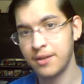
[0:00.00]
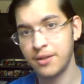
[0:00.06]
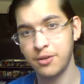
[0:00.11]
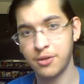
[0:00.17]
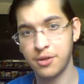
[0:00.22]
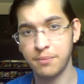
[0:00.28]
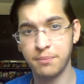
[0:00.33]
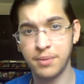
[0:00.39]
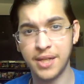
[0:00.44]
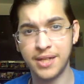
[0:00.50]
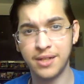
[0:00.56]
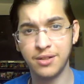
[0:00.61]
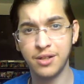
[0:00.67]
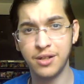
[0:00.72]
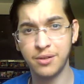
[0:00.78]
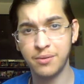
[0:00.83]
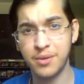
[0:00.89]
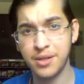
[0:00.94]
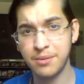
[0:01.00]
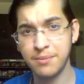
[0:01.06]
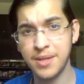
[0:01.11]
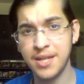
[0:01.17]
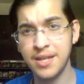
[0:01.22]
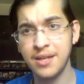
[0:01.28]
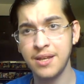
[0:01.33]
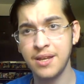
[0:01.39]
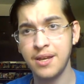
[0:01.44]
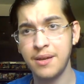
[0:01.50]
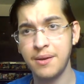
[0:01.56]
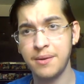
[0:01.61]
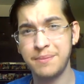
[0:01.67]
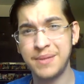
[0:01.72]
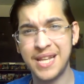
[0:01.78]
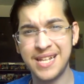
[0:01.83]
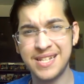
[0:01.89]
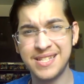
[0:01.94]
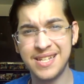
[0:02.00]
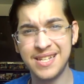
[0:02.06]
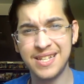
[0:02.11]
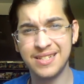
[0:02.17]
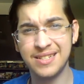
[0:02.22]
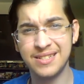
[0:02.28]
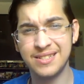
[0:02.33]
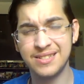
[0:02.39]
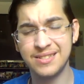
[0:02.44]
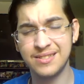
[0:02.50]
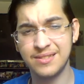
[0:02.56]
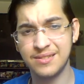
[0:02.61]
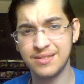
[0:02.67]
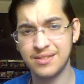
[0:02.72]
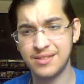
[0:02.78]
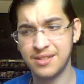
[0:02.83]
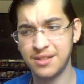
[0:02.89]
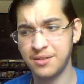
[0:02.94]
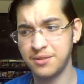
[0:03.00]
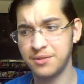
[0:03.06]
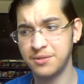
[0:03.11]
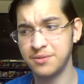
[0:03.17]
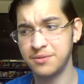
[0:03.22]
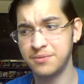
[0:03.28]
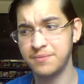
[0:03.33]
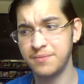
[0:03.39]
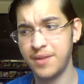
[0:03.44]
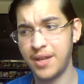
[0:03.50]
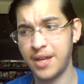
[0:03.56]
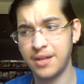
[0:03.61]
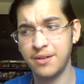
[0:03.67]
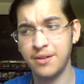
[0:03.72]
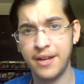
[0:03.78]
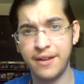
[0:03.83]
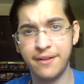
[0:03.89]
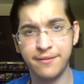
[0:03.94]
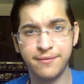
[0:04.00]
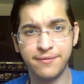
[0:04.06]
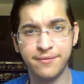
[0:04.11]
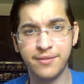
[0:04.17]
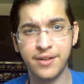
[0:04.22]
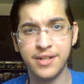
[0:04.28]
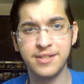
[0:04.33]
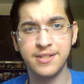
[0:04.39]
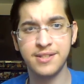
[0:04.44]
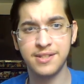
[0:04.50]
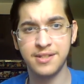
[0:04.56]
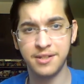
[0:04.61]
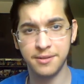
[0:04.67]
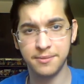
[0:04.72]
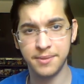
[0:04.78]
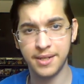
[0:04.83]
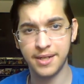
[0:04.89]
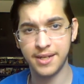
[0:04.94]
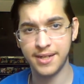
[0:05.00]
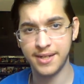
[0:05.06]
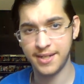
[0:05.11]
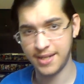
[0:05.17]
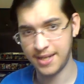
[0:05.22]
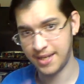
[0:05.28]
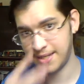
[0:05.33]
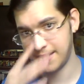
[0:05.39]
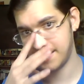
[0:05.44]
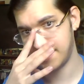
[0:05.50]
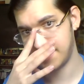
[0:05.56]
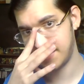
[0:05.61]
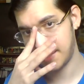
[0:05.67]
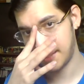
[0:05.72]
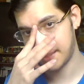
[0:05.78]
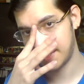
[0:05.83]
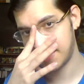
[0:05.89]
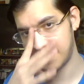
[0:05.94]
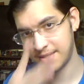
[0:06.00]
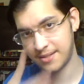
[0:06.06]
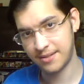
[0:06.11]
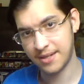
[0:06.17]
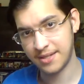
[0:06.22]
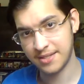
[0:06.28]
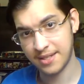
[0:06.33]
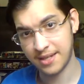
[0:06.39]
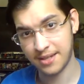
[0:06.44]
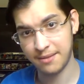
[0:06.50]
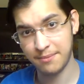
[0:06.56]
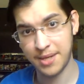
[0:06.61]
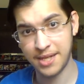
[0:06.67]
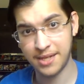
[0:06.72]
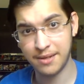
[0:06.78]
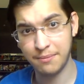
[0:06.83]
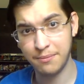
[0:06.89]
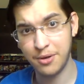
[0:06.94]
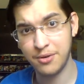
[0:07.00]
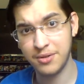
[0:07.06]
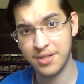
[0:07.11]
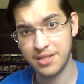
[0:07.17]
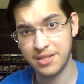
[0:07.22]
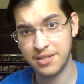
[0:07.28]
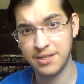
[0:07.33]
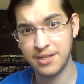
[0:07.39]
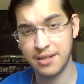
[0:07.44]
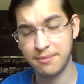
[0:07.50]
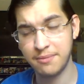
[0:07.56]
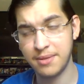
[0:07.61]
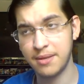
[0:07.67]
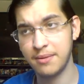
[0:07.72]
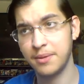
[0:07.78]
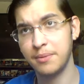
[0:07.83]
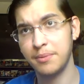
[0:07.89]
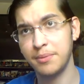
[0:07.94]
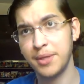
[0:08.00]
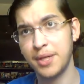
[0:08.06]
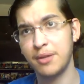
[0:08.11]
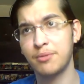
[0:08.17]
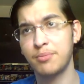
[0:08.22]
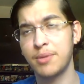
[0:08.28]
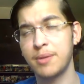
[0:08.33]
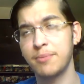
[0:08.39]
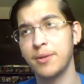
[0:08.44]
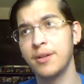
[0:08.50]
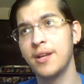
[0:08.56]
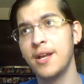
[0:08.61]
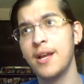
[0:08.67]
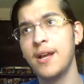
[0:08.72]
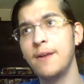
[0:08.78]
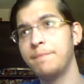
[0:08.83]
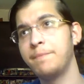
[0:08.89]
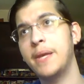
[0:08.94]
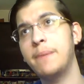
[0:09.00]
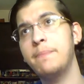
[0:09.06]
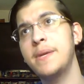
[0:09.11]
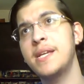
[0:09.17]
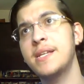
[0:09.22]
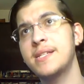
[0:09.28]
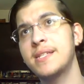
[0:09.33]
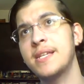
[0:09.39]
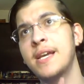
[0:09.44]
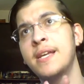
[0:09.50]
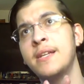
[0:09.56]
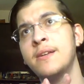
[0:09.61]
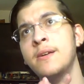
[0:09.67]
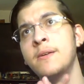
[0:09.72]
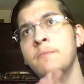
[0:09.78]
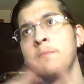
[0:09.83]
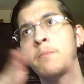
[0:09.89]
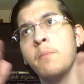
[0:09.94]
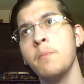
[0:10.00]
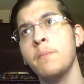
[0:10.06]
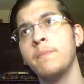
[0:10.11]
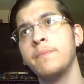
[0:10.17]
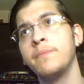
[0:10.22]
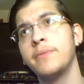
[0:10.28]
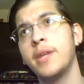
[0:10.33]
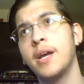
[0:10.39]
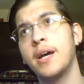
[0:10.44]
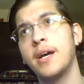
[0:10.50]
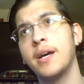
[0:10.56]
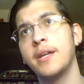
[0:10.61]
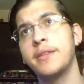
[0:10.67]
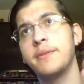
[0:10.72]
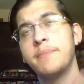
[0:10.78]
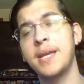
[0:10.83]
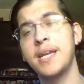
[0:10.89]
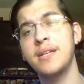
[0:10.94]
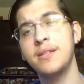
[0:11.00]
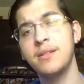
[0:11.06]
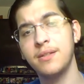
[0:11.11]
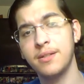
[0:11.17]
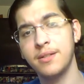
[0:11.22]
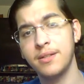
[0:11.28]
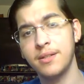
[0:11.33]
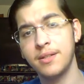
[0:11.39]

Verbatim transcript: who can play along with me, but that's it. So I don't have friends nearby, and that's like the main component. You need to be able to play with people. That being said, the main